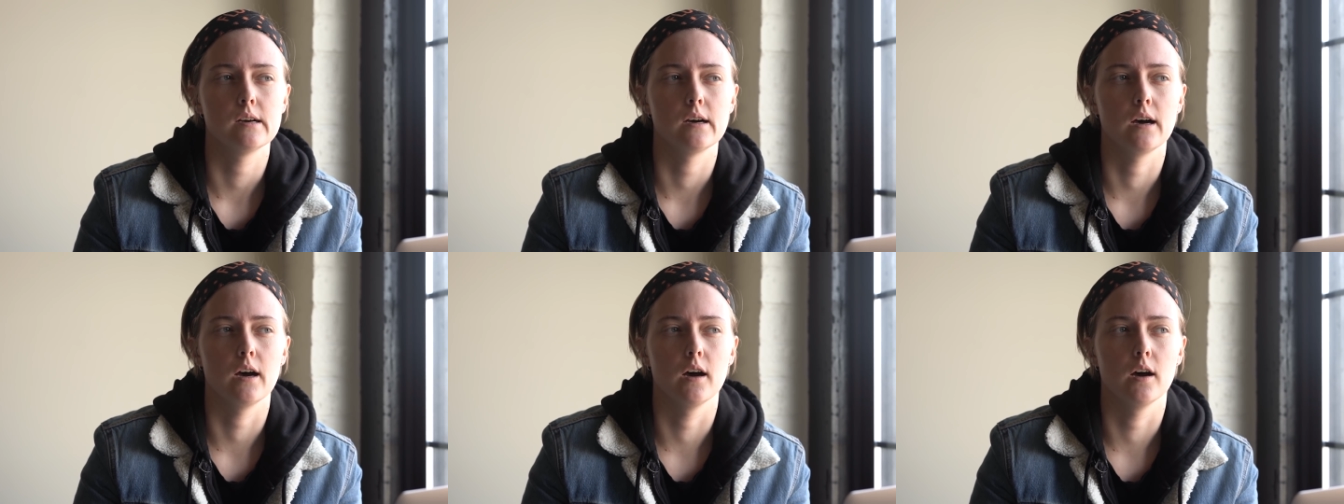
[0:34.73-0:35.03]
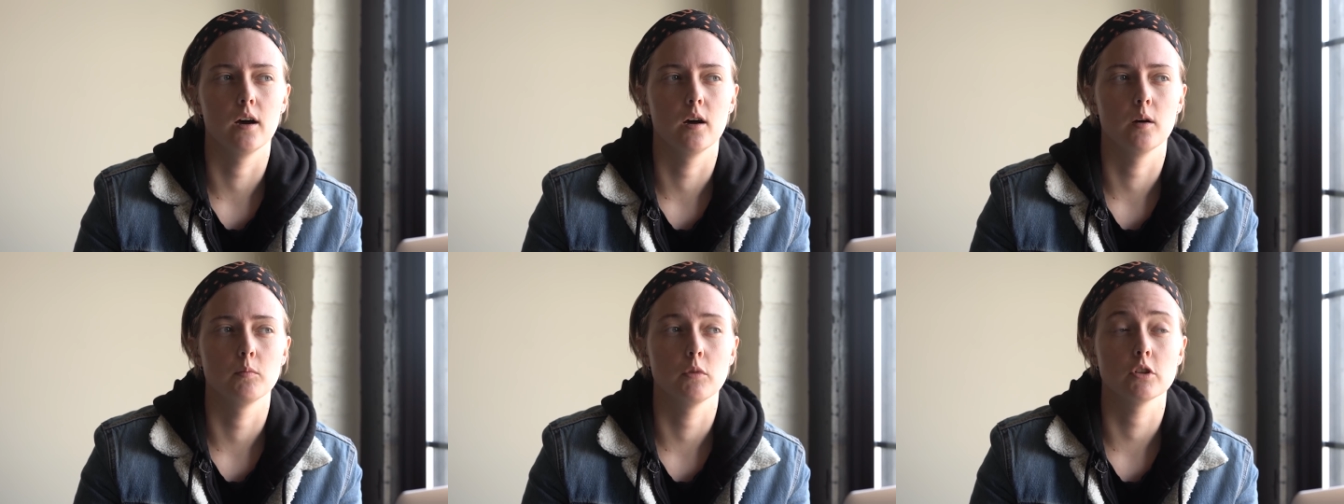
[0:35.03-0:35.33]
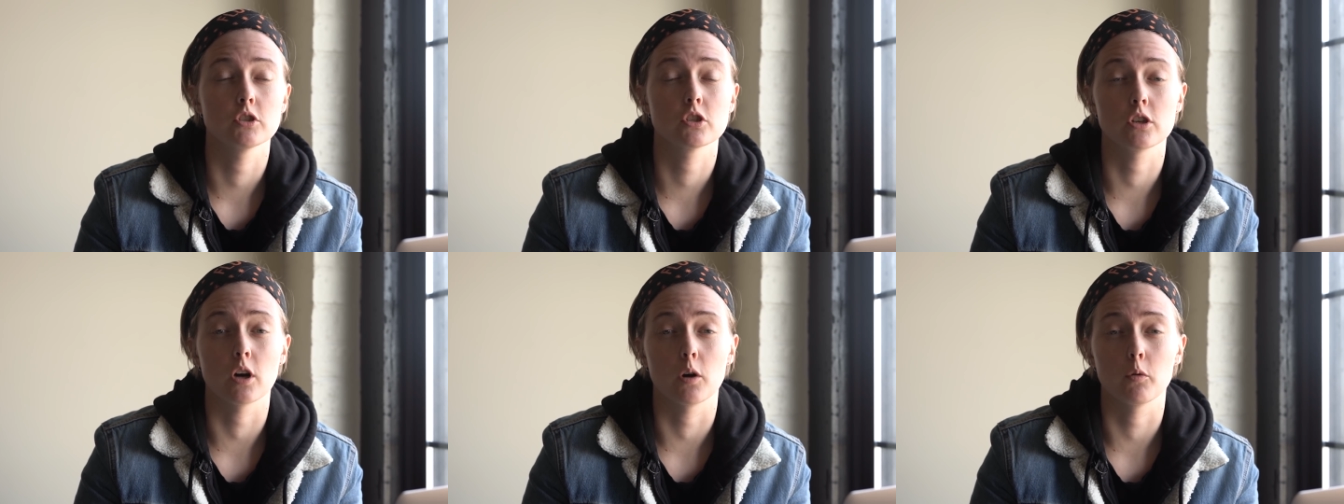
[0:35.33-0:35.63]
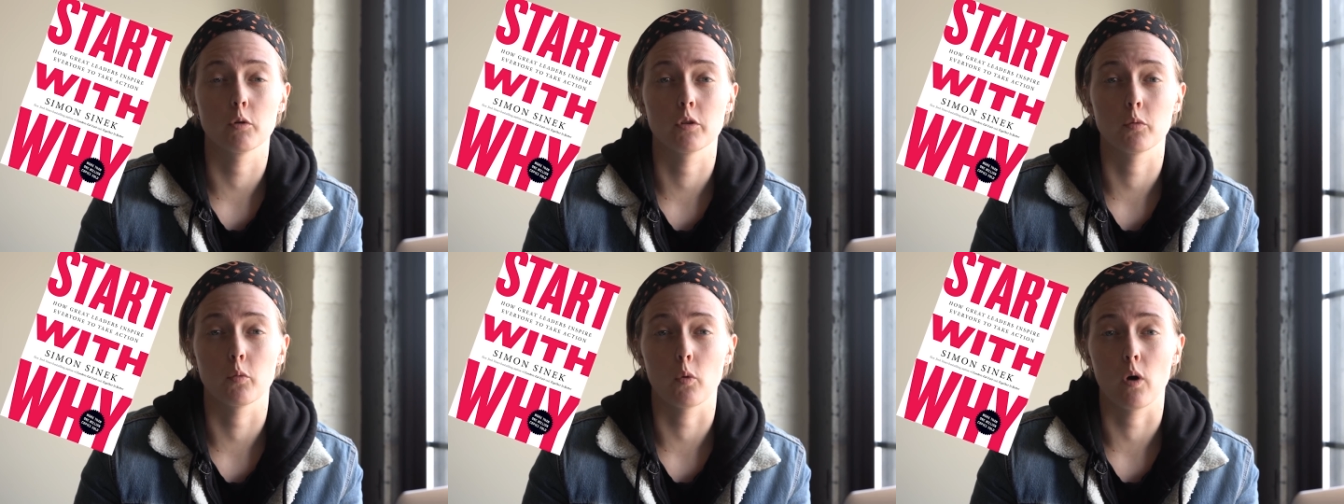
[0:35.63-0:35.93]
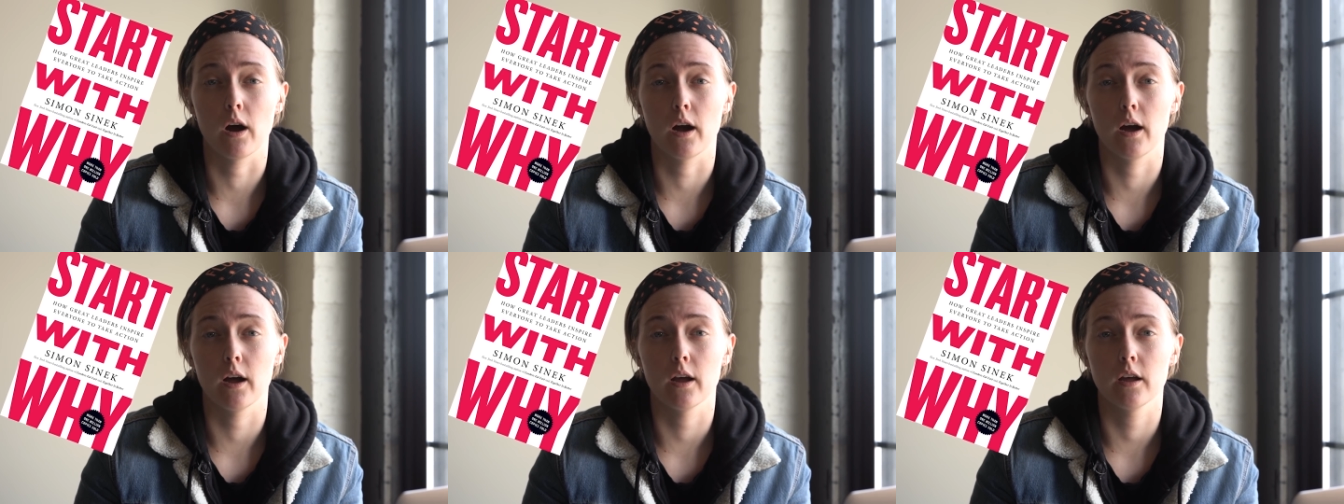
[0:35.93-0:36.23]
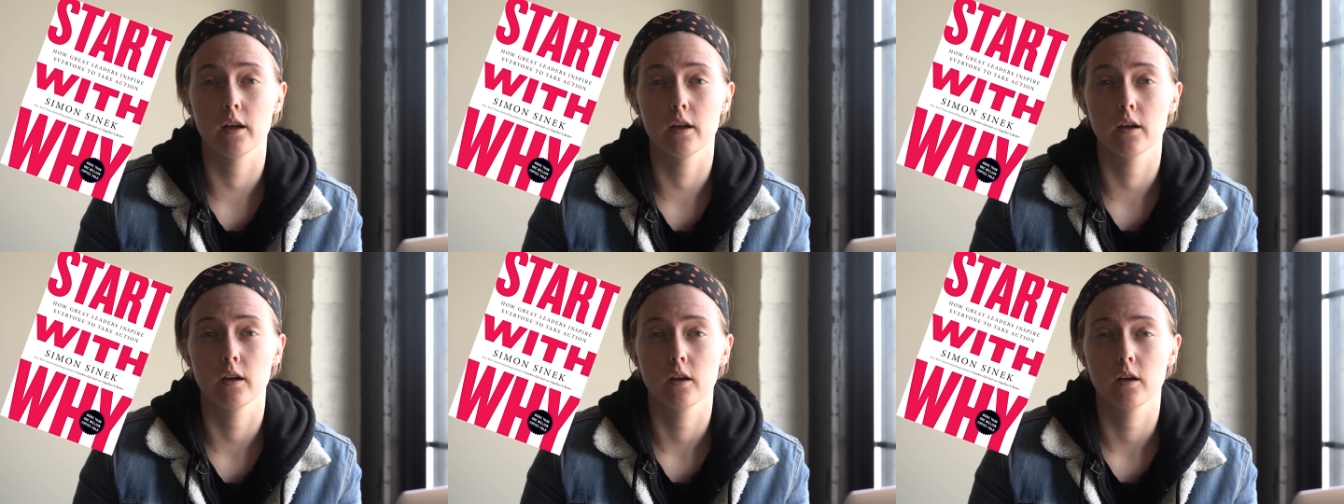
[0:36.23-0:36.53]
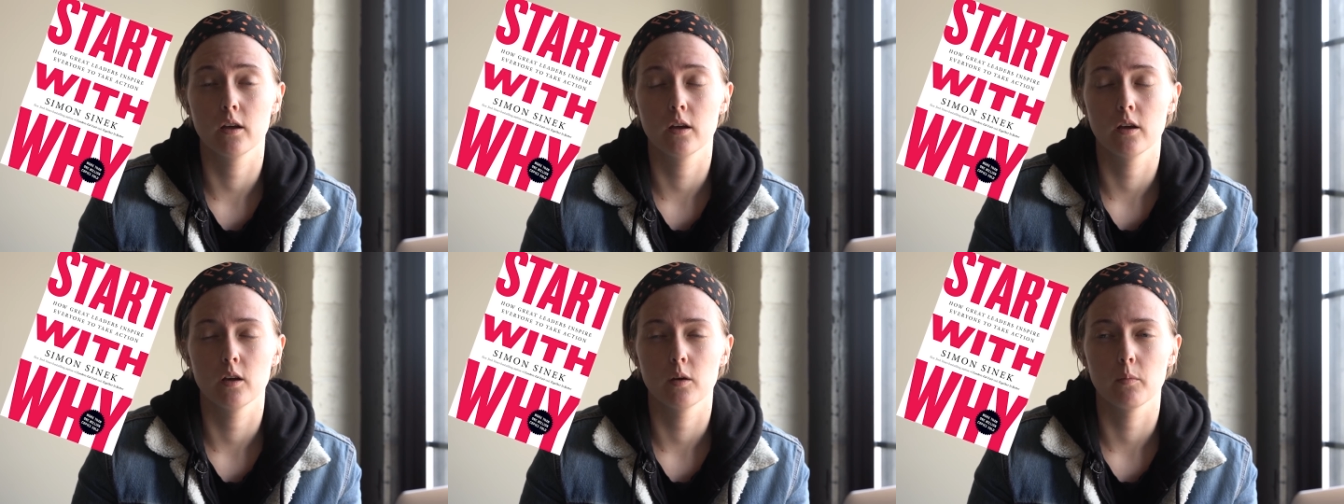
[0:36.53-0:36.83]
Um, Start with Why
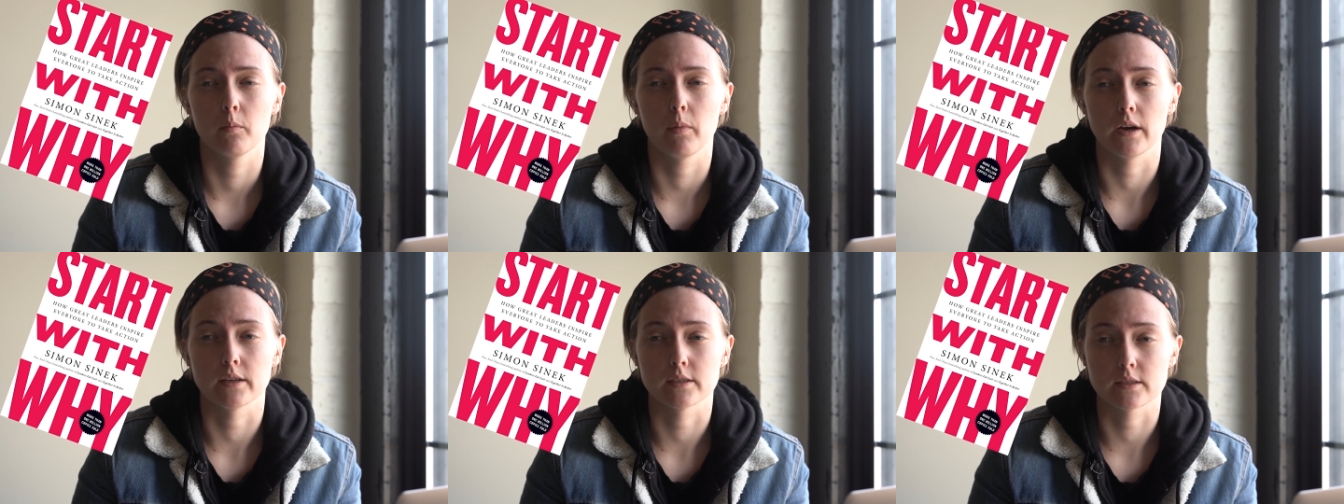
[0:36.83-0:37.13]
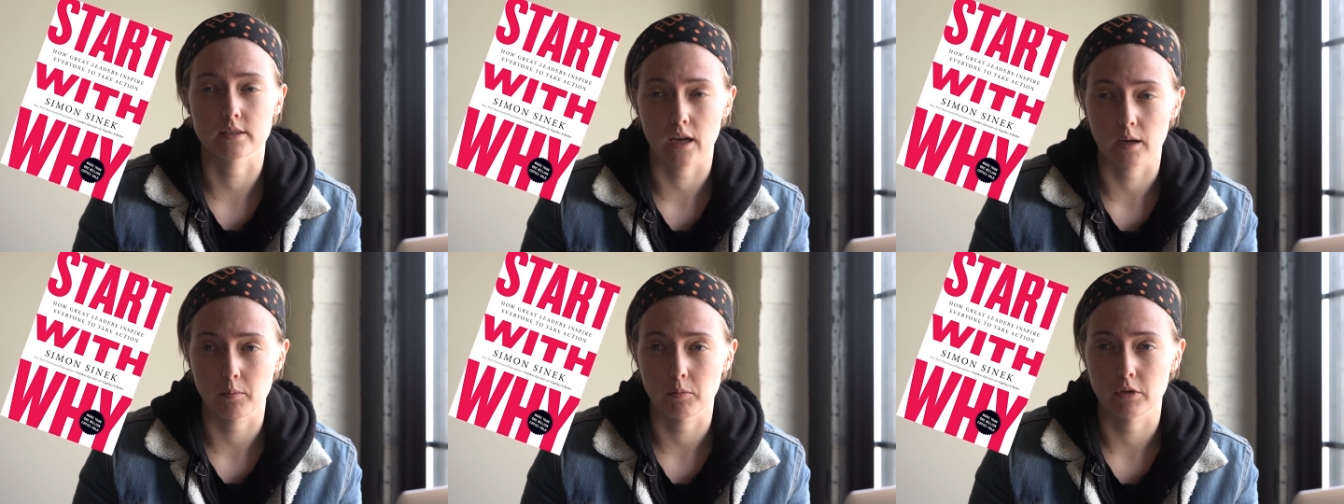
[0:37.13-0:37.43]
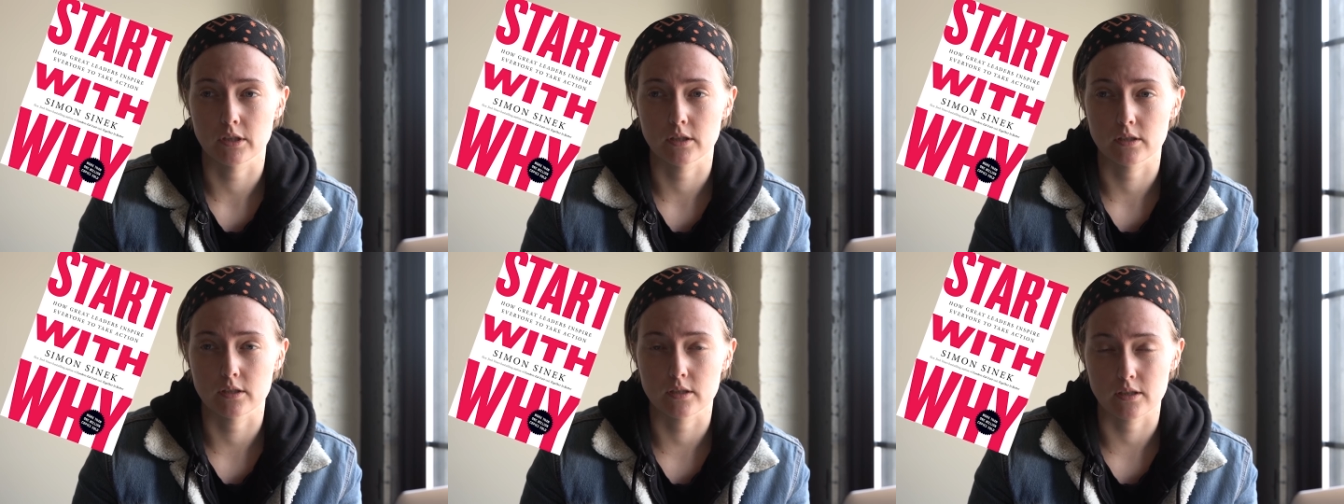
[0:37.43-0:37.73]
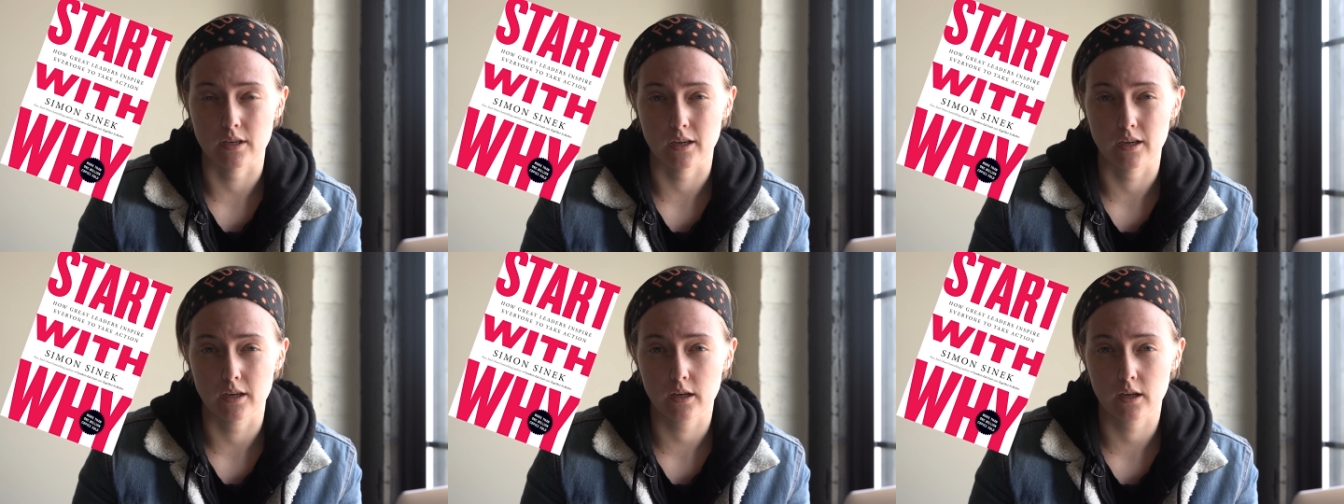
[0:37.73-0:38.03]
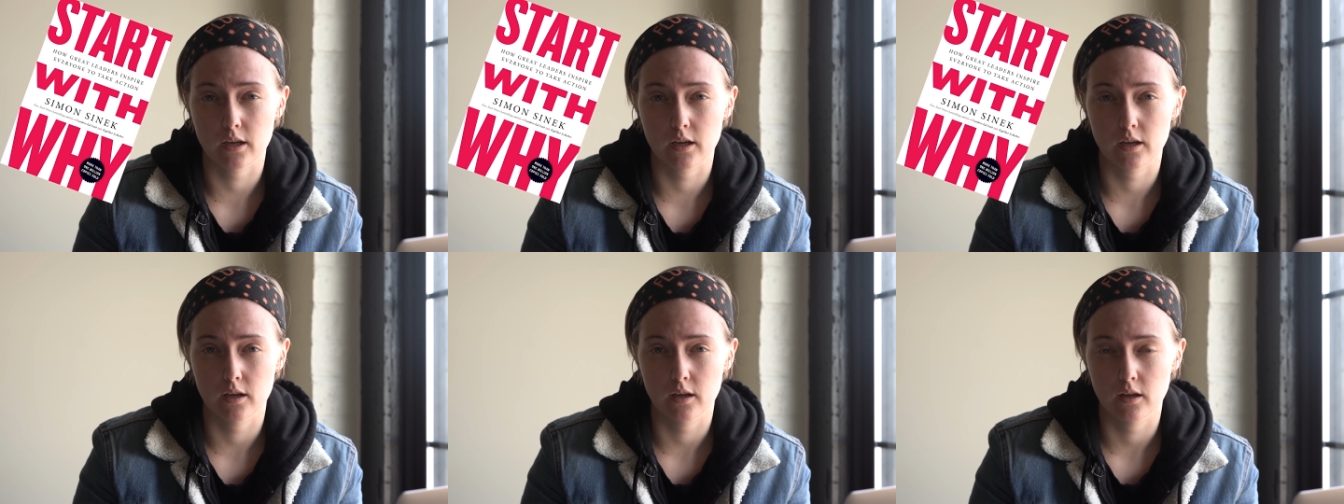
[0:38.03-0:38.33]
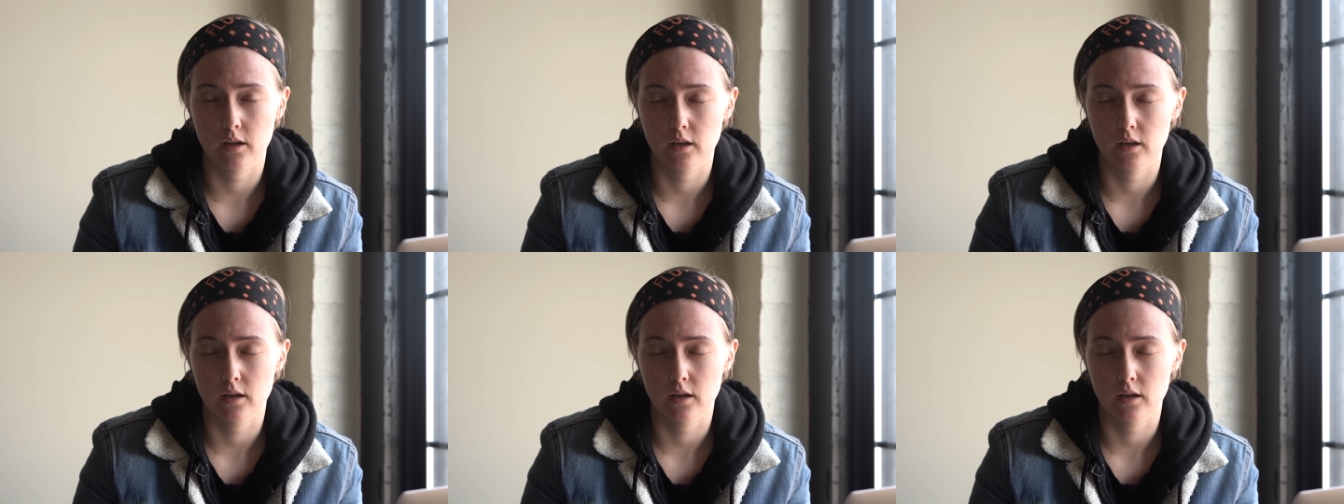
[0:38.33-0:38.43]
by Simon Sinek.